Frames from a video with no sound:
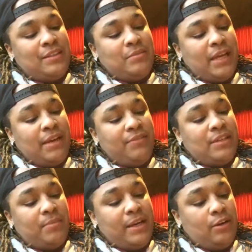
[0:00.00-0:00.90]
It seems like every
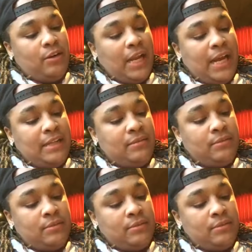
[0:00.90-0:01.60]
time I get online,